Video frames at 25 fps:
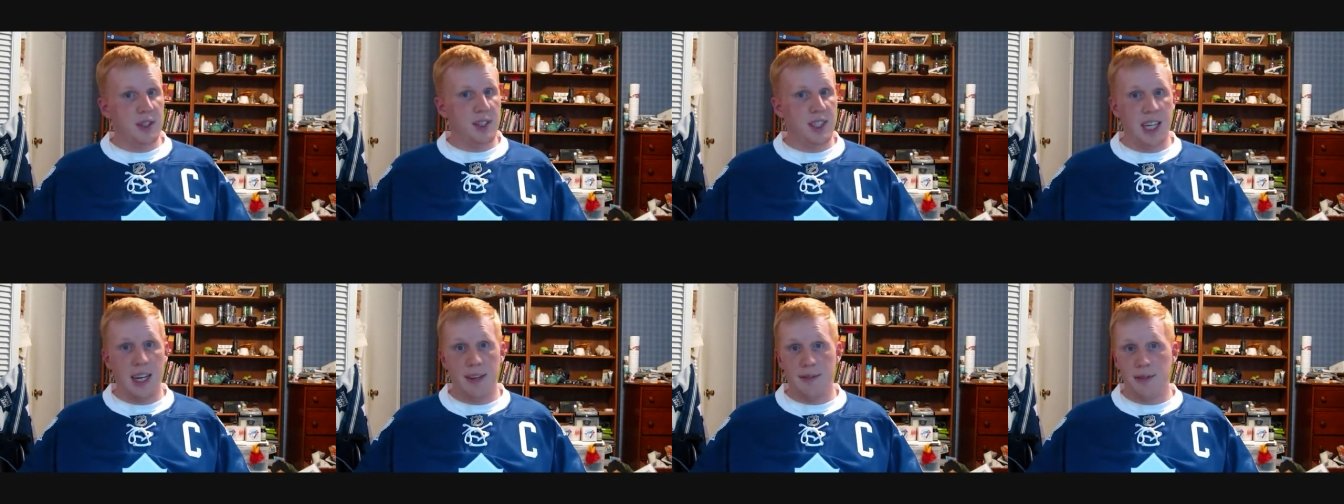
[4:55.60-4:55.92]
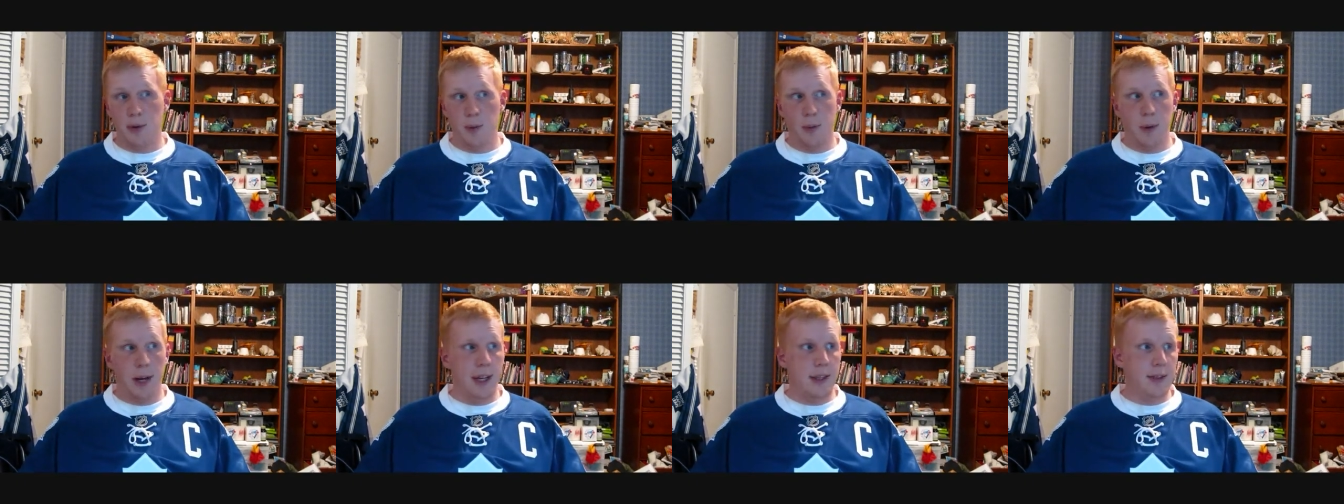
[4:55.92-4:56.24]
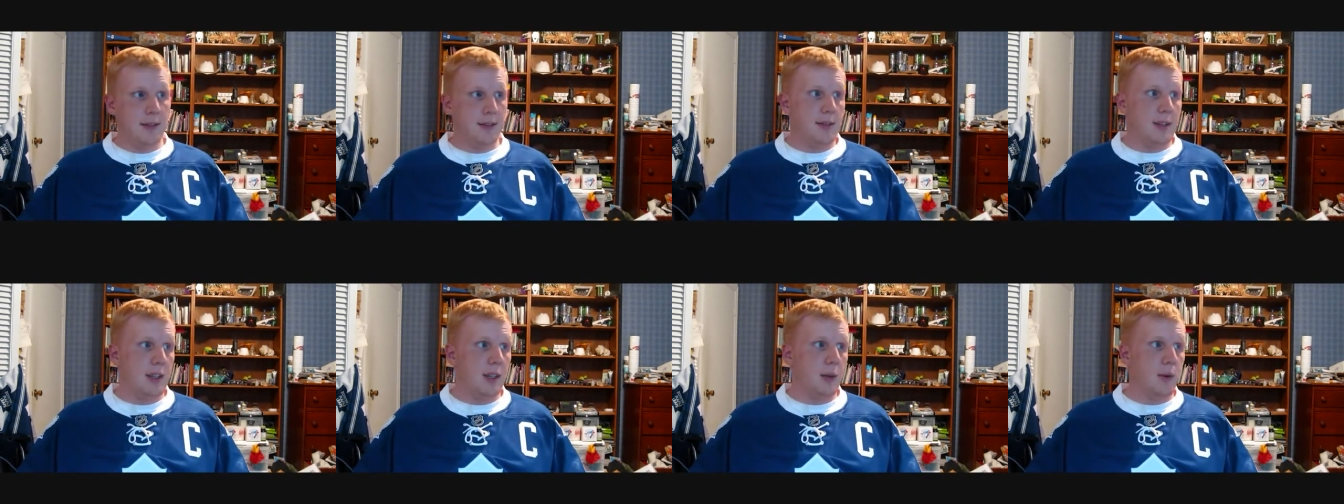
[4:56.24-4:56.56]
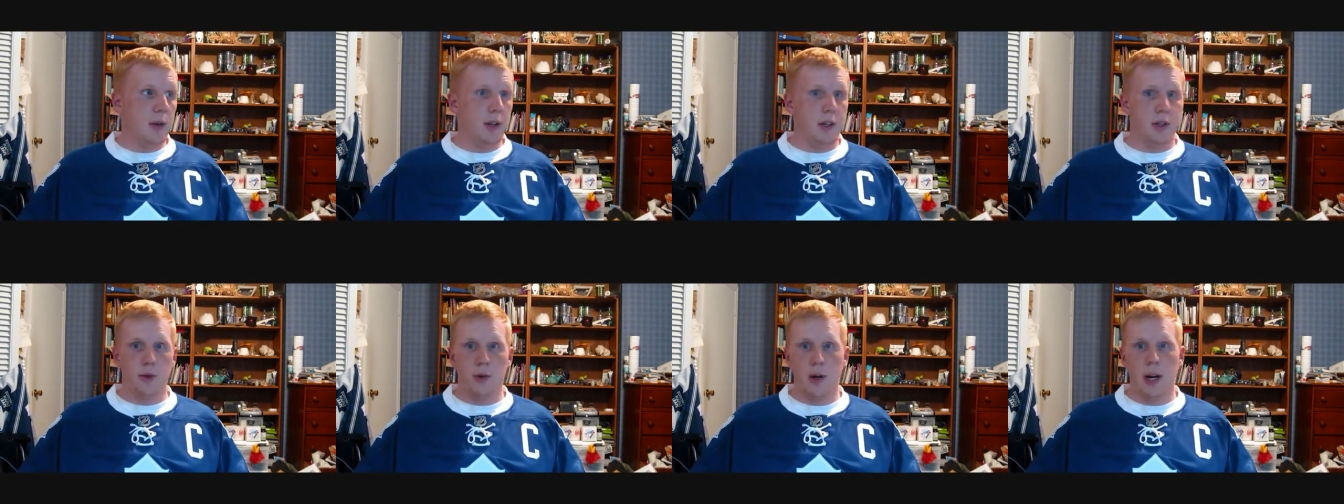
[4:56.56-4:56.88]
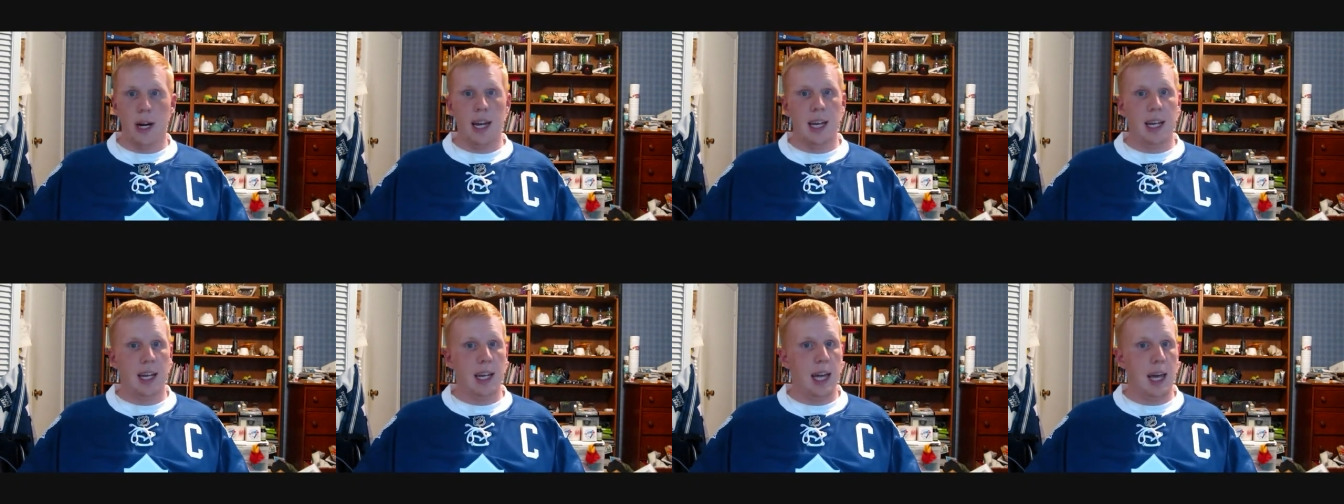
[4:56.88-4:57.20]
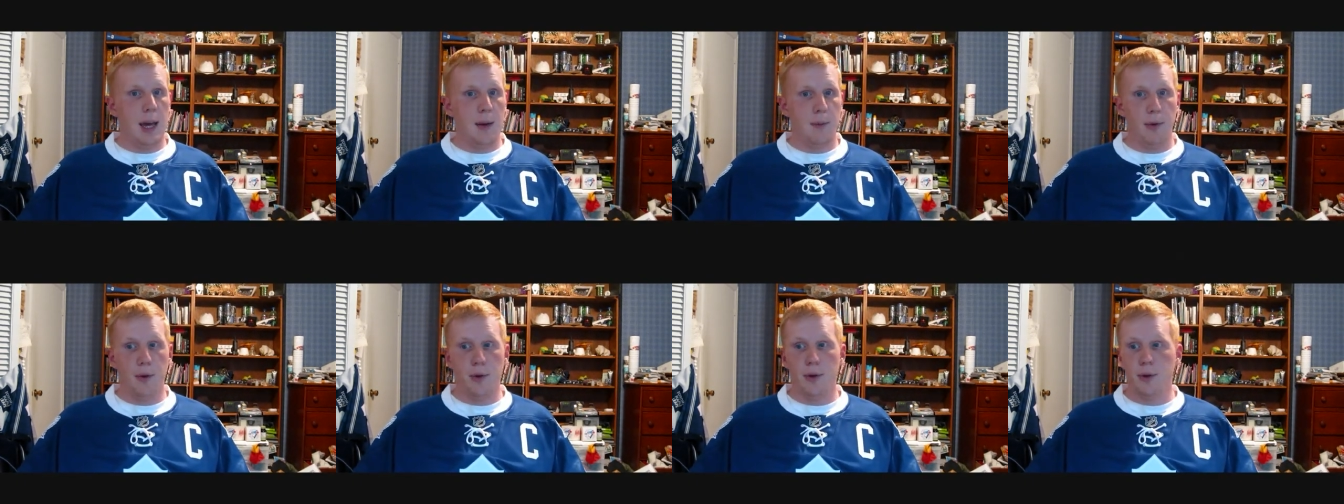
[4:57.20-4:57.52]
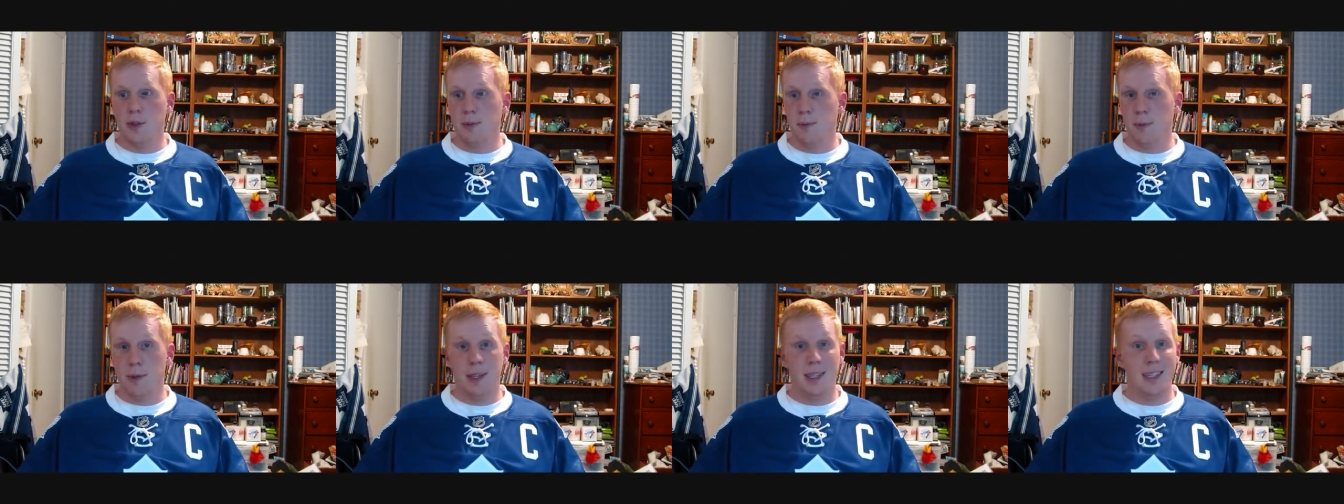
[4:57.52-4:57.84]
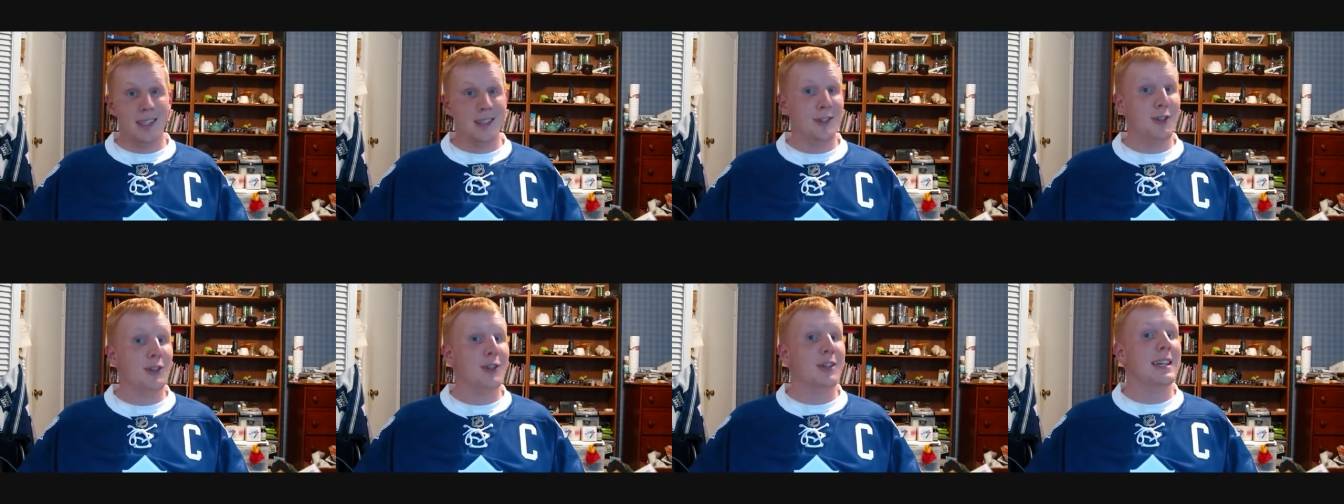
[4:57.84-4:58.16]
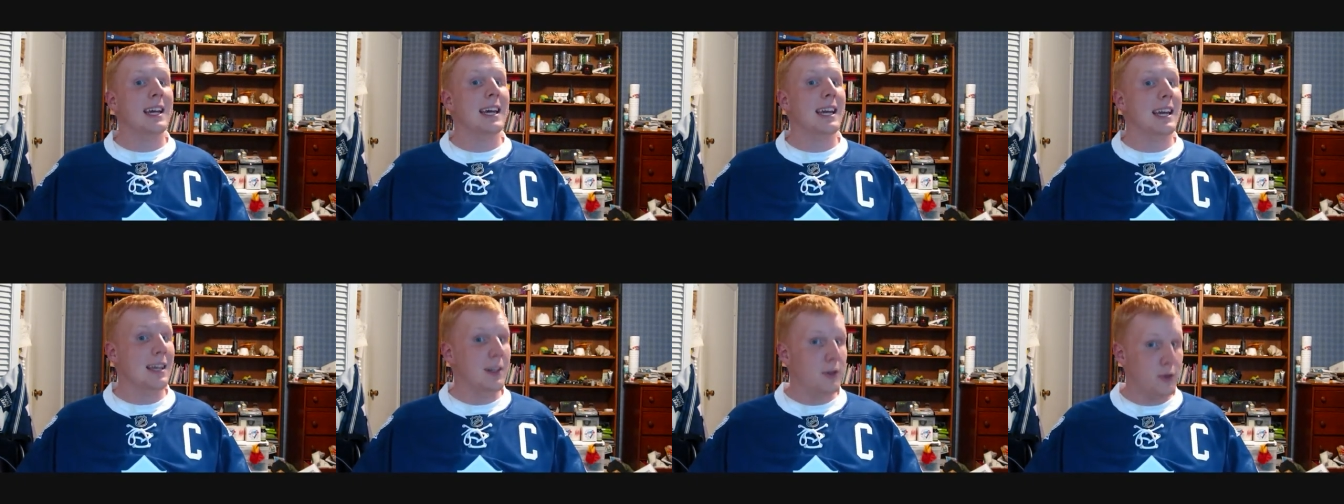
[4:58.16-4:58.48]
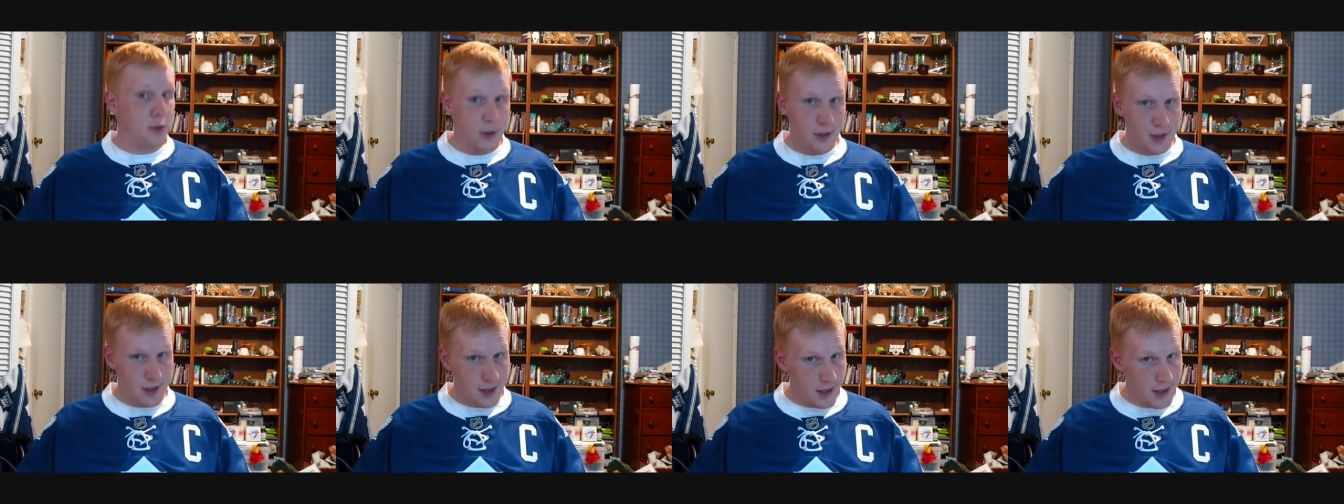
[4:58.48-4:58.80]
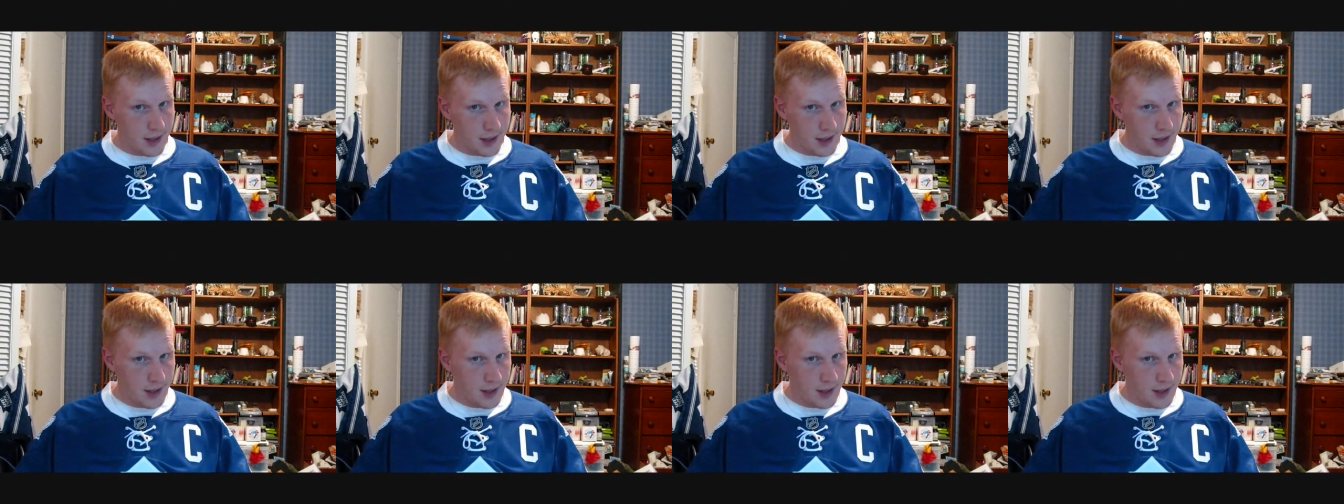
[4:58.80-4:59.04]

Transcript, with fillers: have to wait and see what training camp holds, but this could get interesting.